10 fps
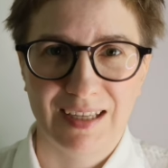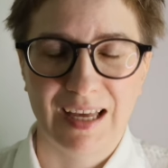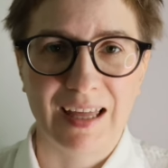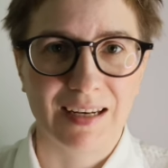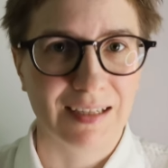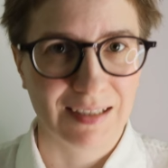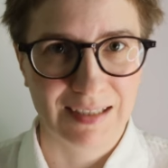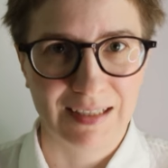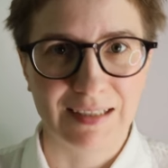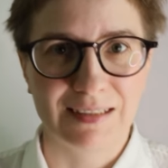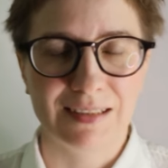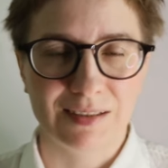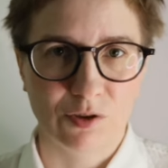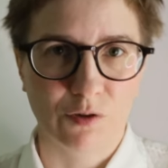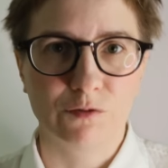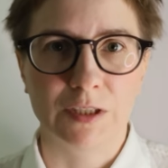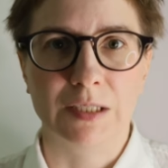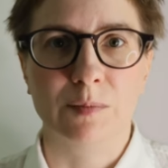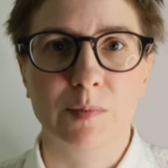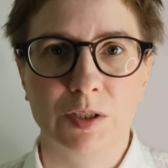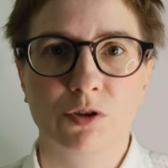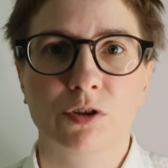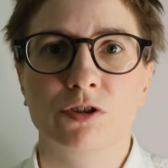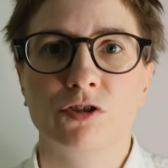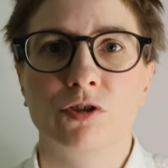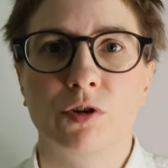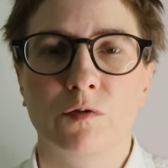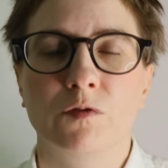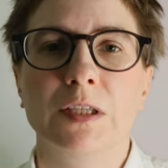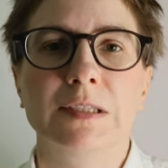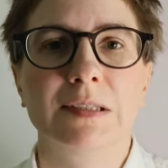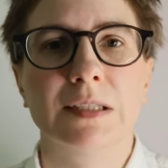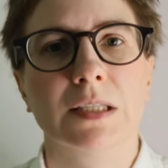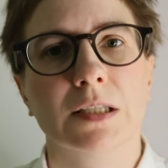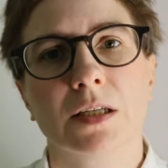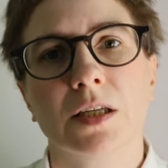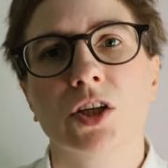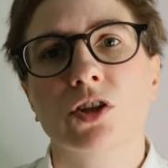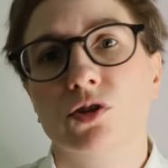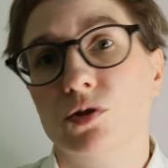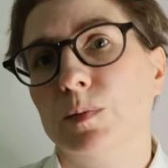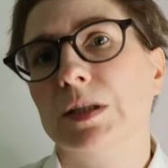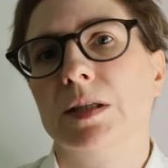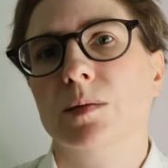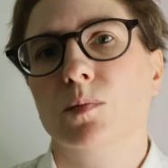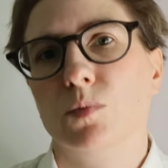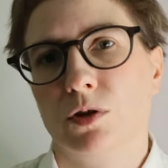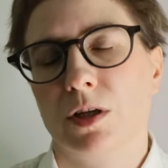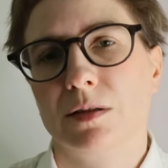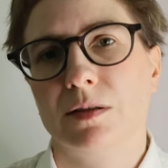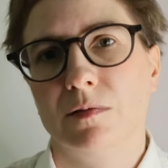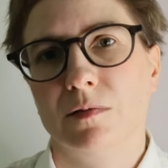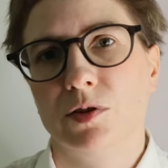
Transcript: And it's often because of this need to be productive.